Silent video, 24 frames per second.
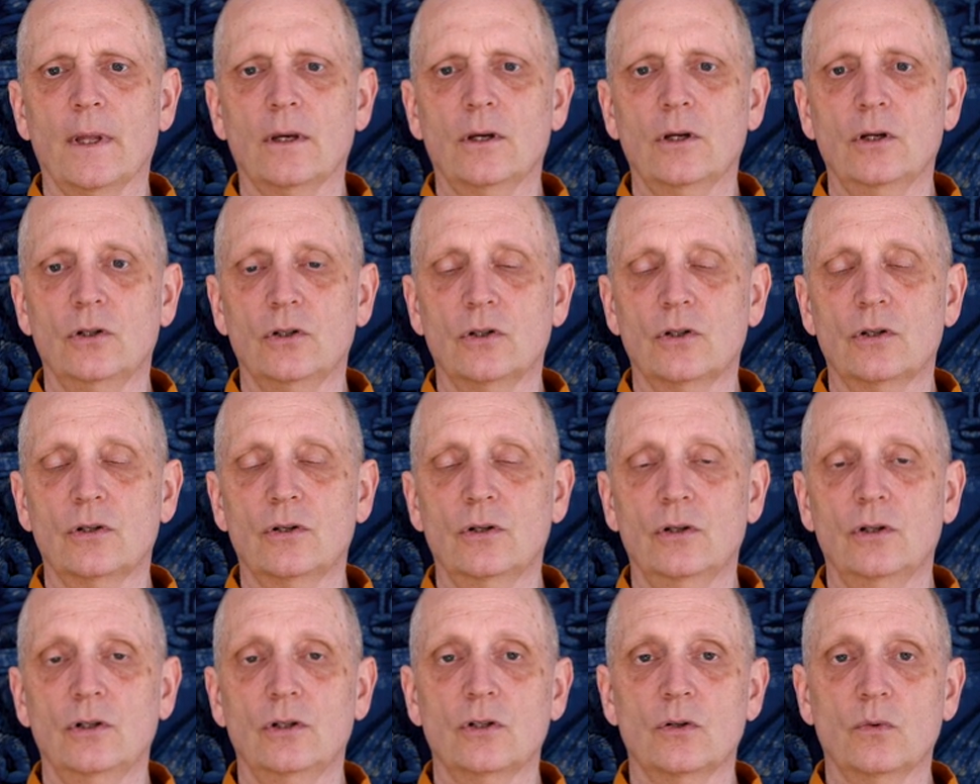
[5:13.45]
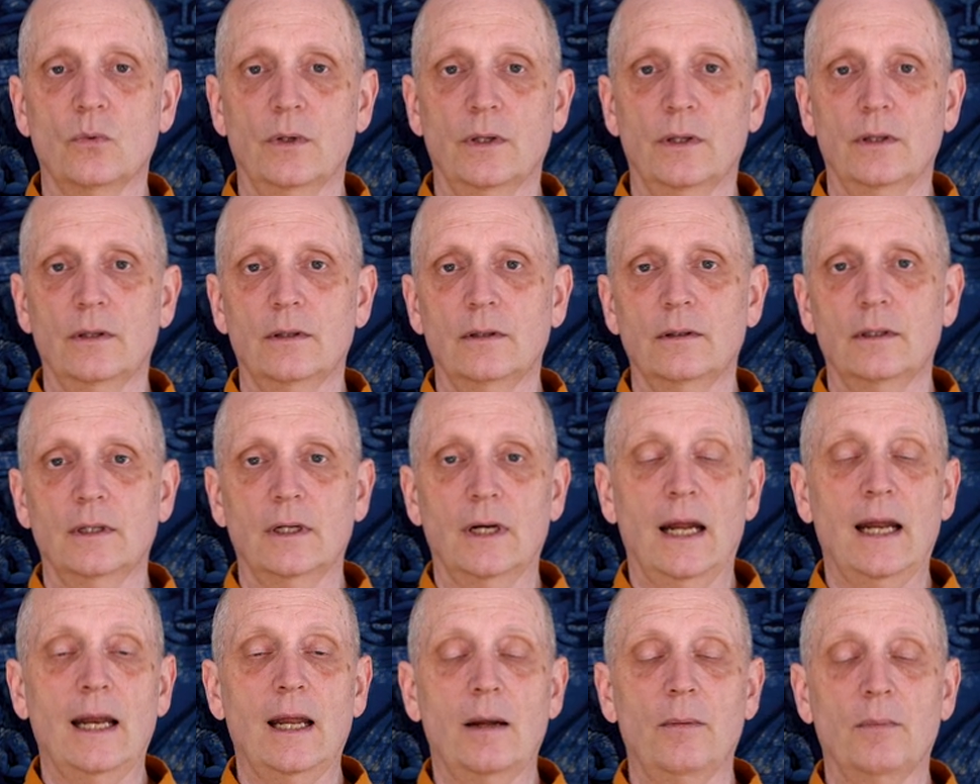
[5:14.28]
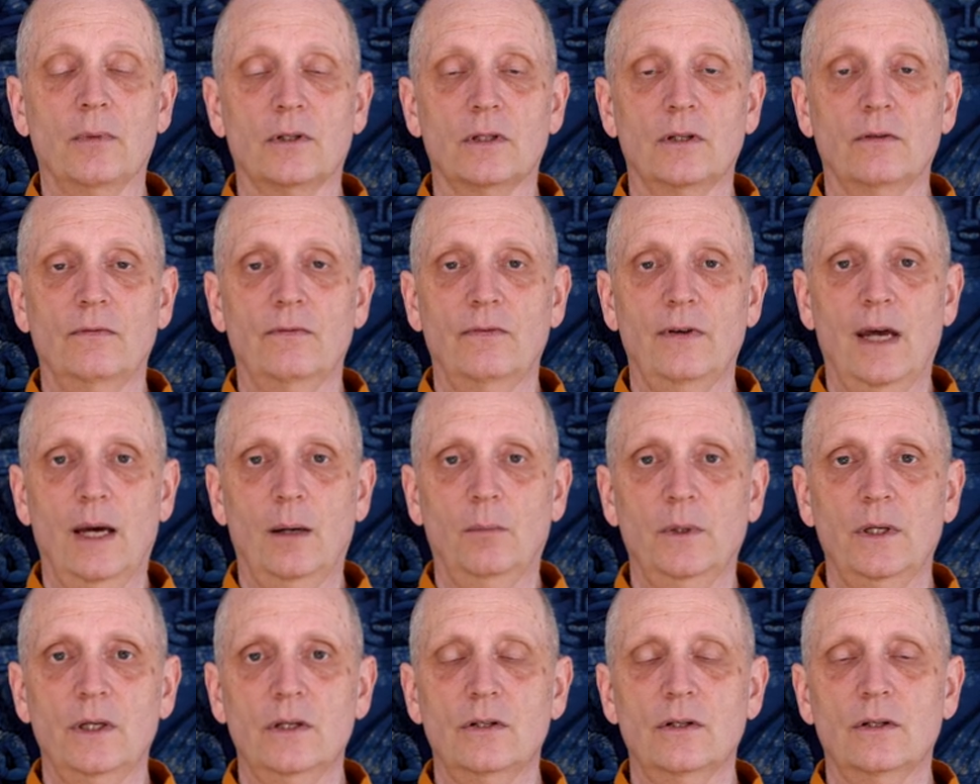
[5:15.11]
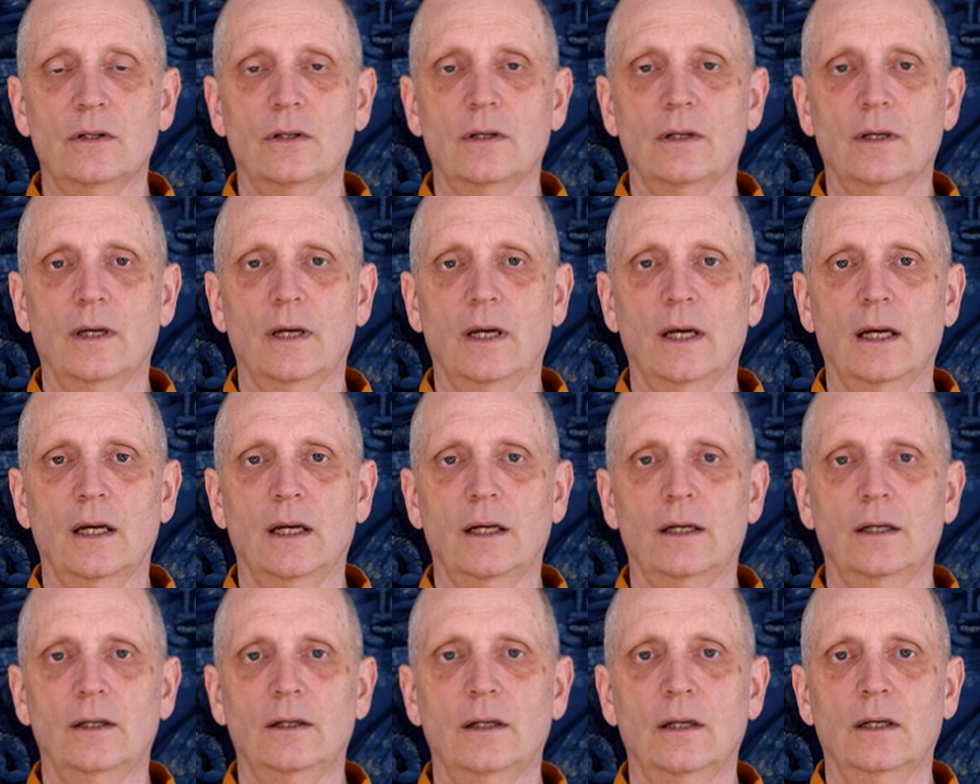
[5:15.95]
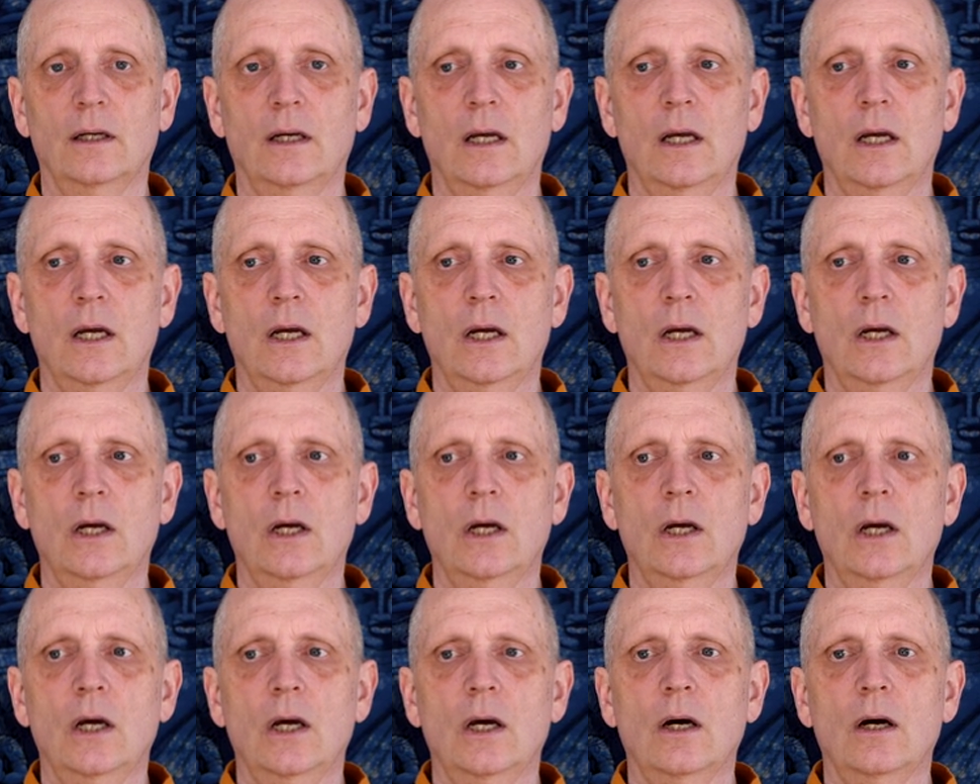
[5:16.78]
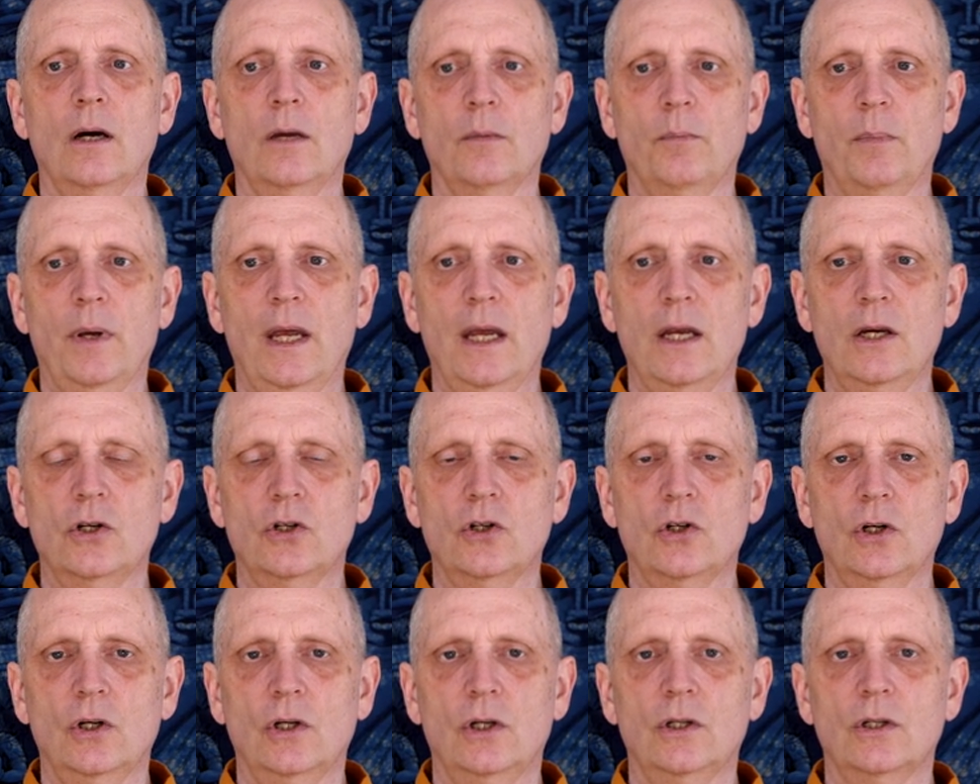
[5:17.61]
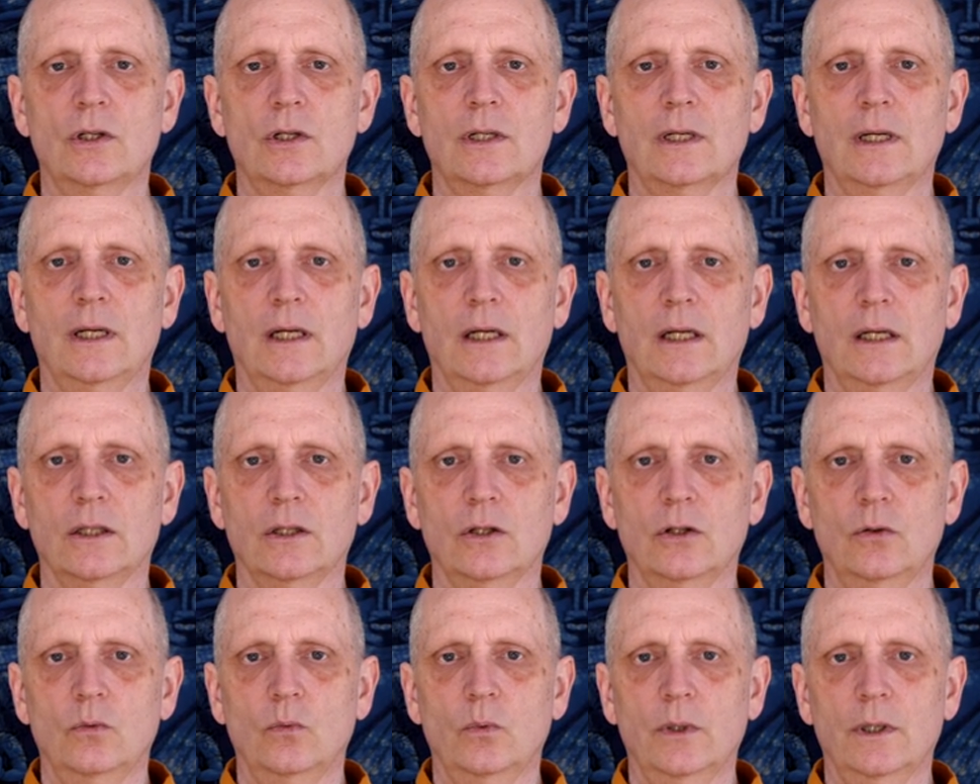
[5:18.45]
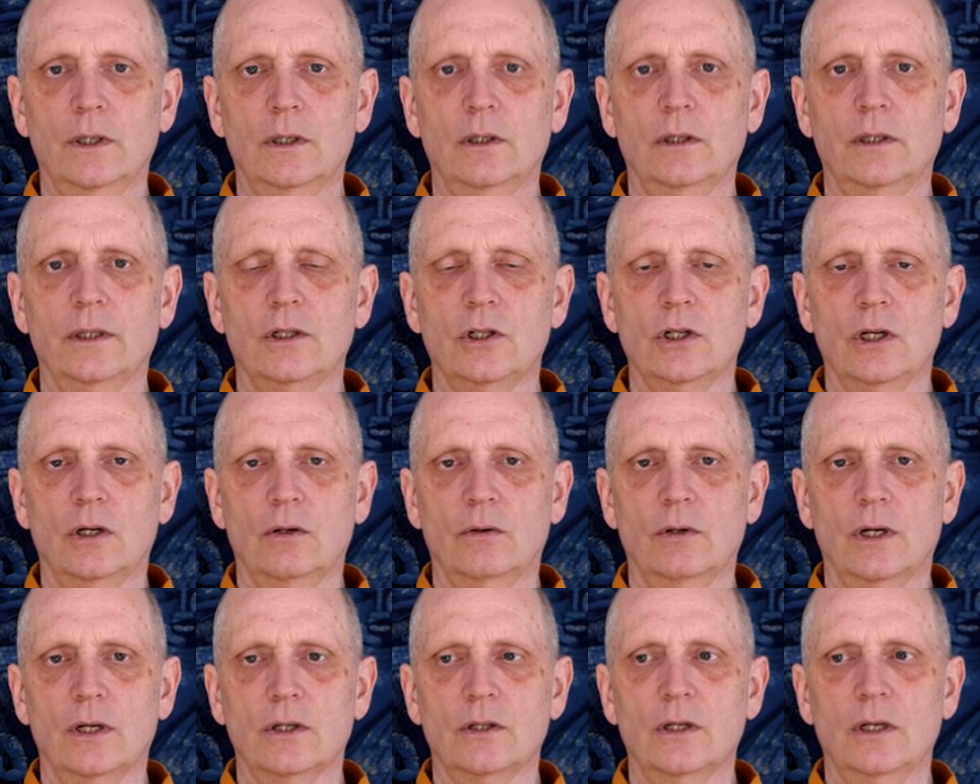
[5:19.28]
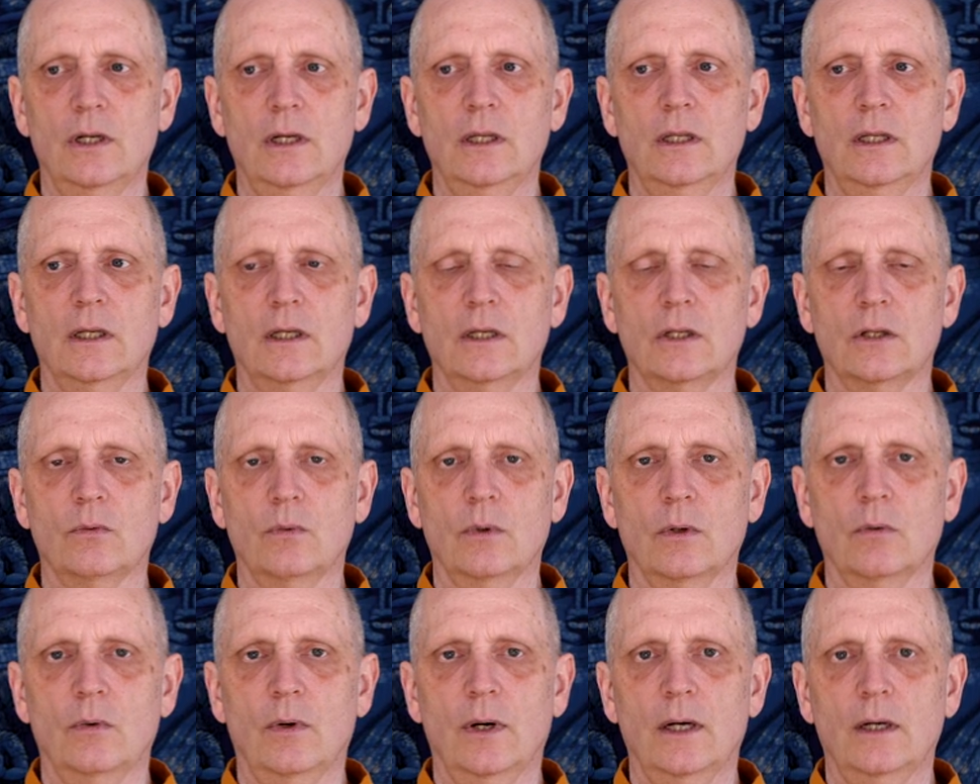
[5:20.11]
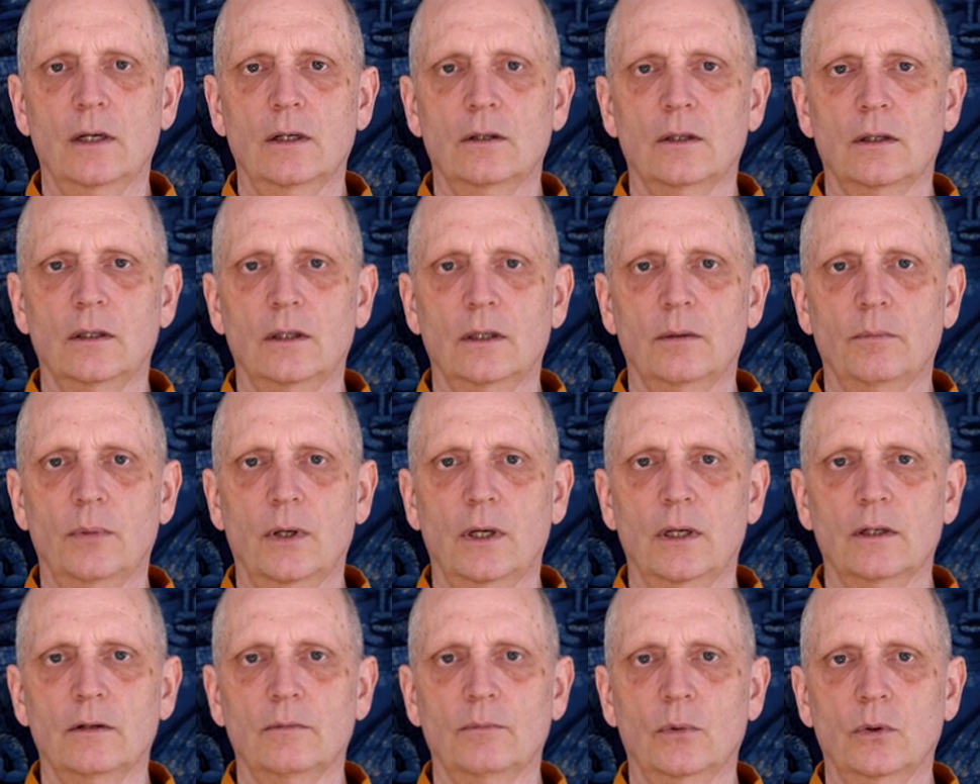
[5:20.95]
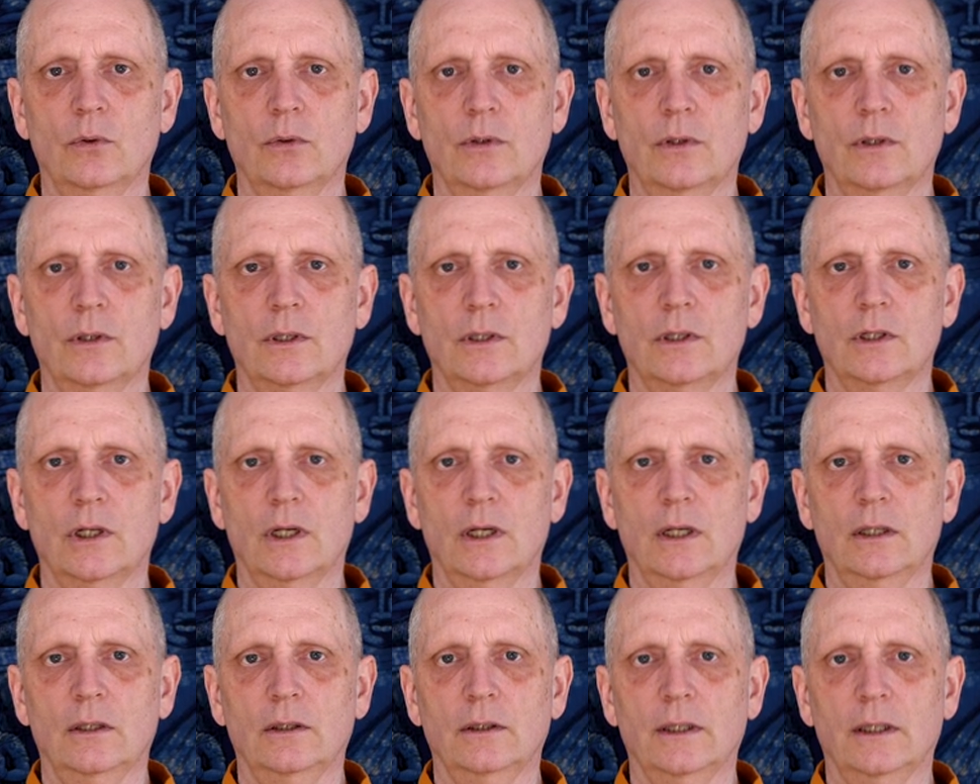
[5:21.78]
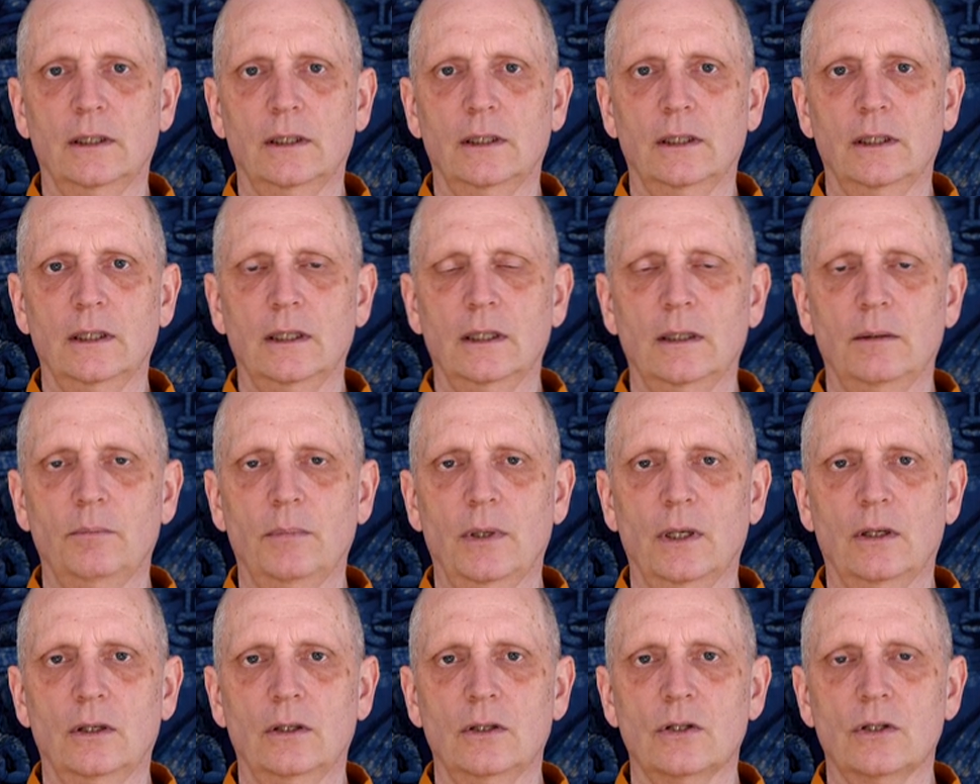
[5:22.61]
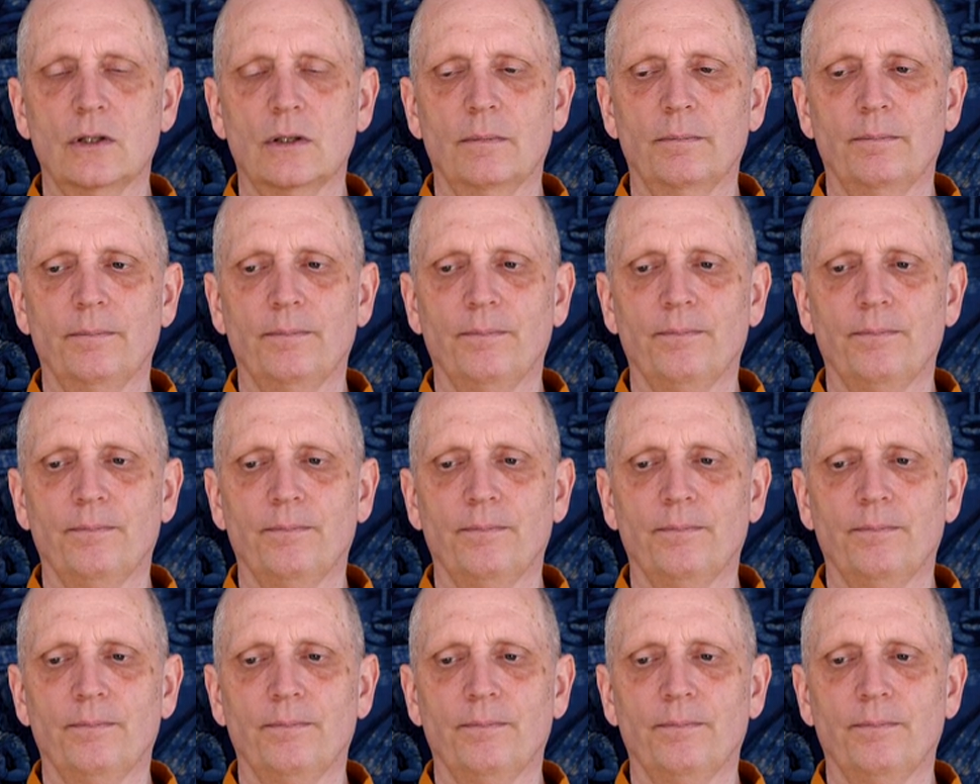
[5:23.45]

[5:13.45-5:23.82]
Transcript: concerns with the dynamics of families and the patience and goodwill and generosity that is required on the part of both the child and the parents.